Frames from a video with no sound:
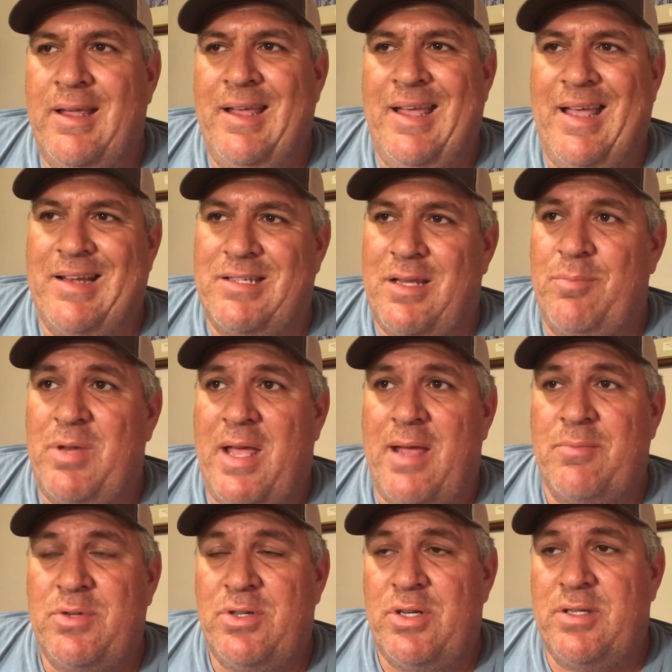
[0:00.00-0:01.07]
And
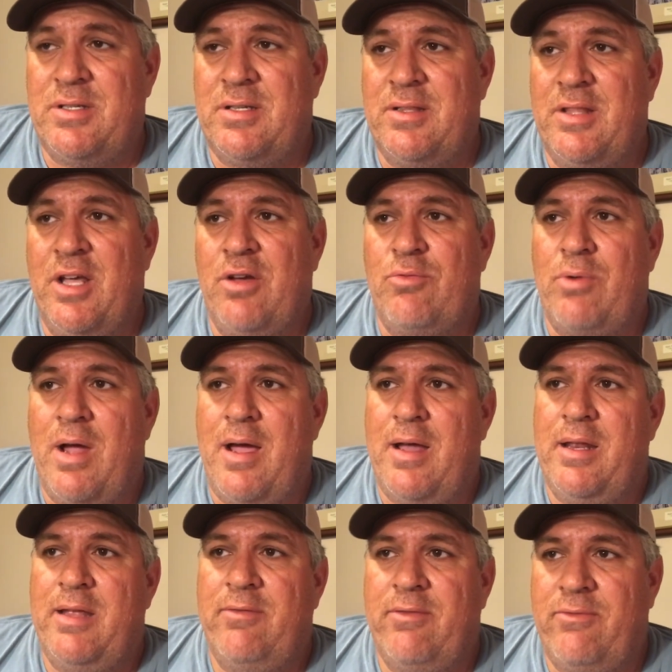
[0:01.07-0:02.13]
sometimes they'll rot
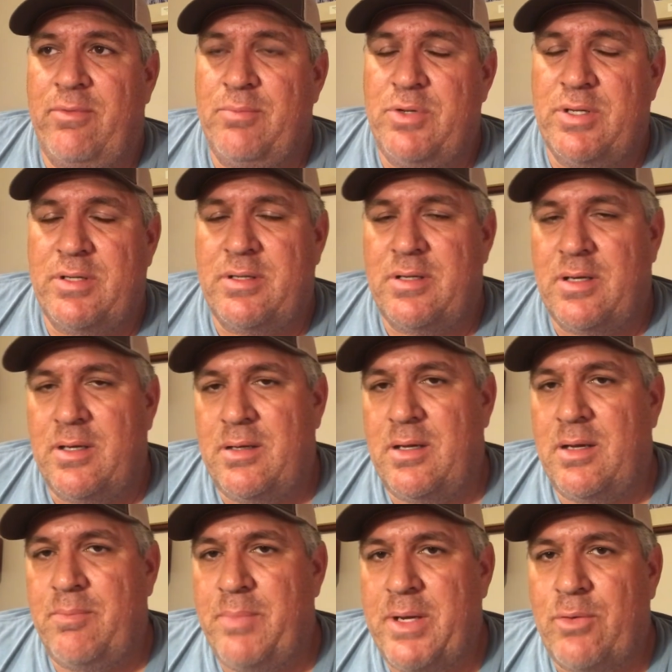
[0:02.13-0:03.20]
even from just
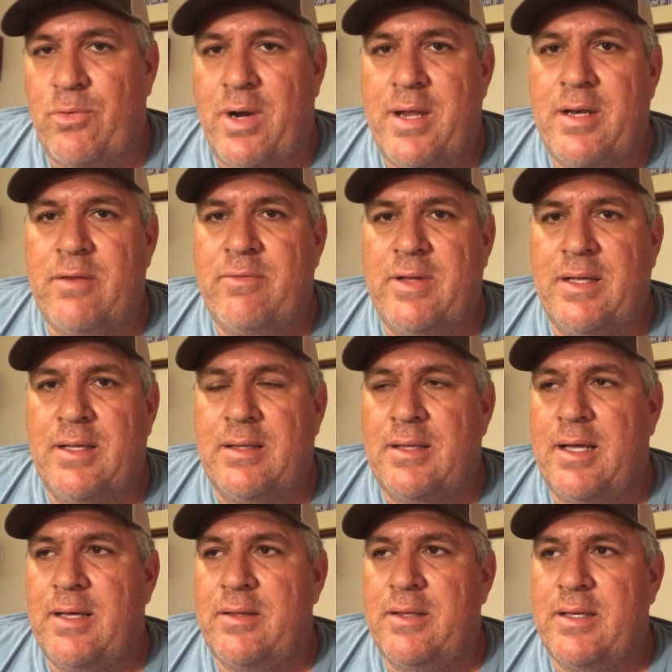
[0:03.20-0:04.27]
a big rain event
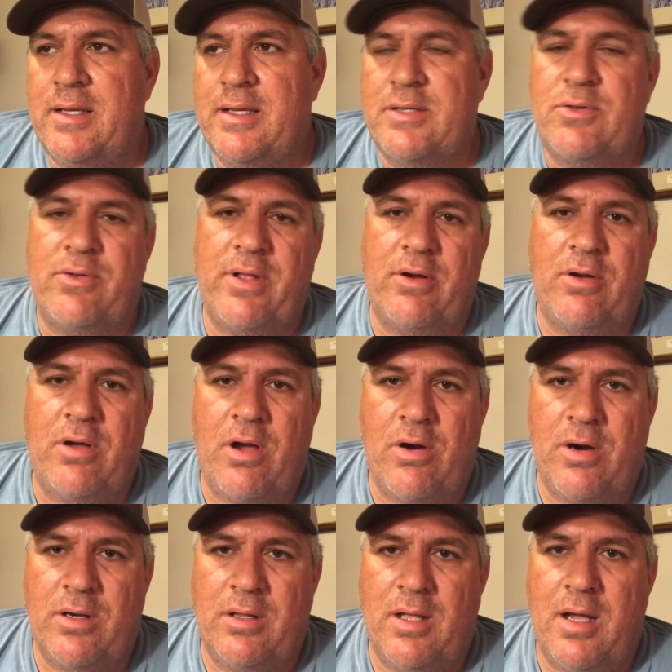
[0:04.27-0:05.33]
like this, or they'll
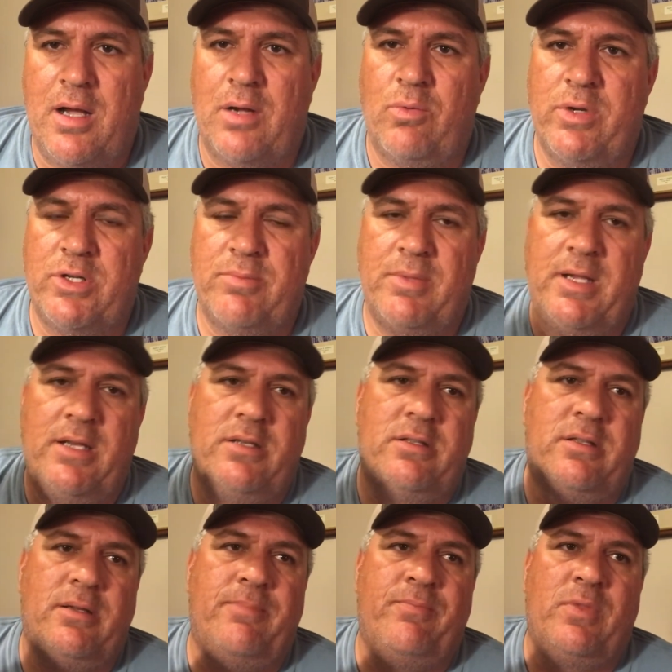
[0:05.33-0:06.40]
hard lock, which means
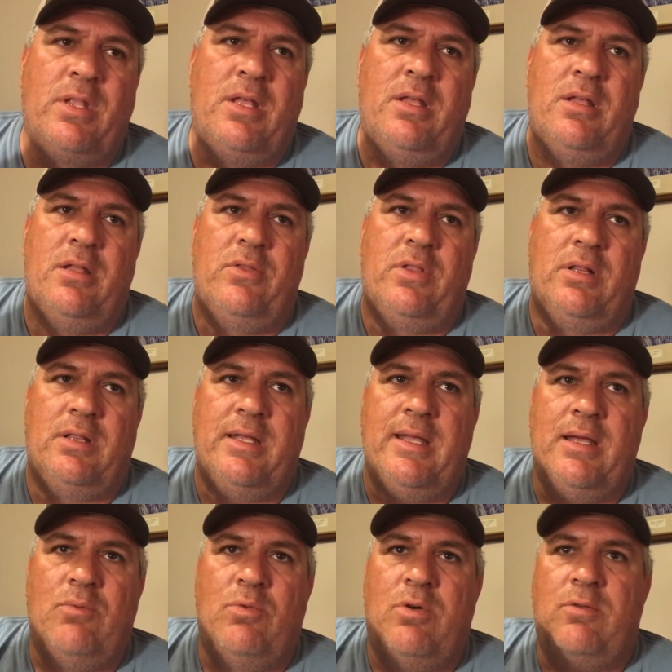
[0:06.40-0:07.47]
the
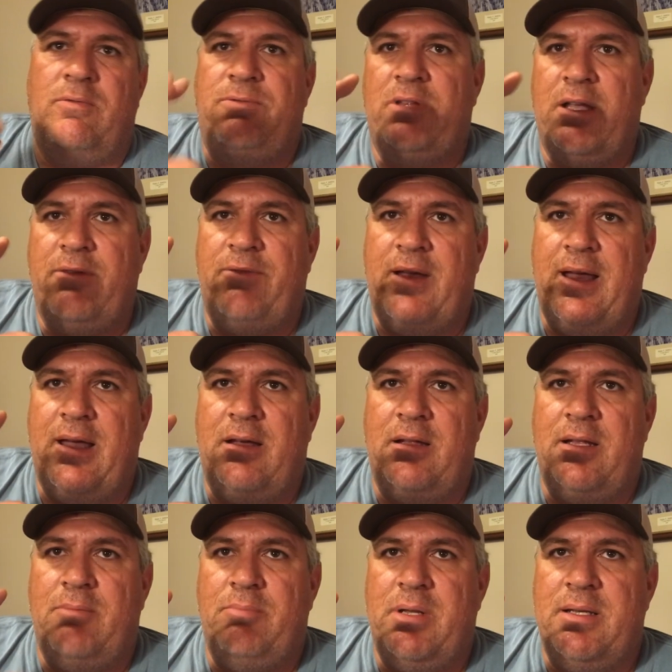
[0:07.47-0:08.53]
lint won't fluff out
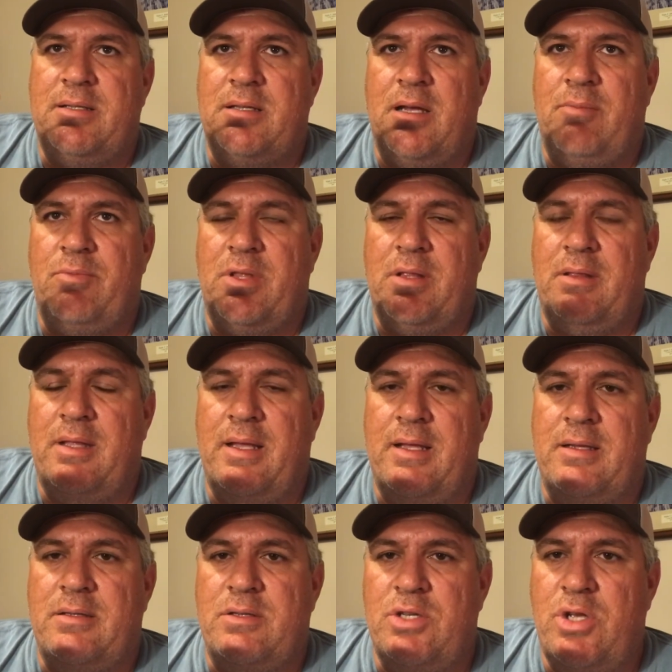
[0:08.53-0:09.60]
and be something
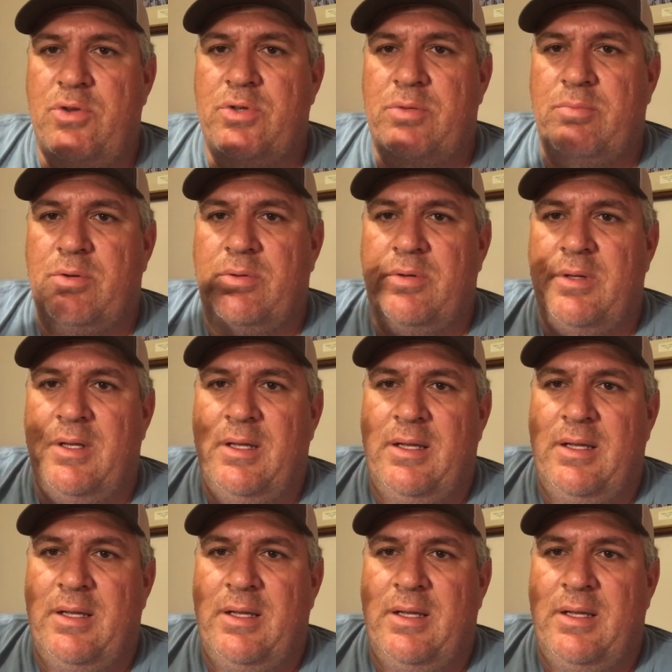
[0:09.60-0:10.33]
that's usable.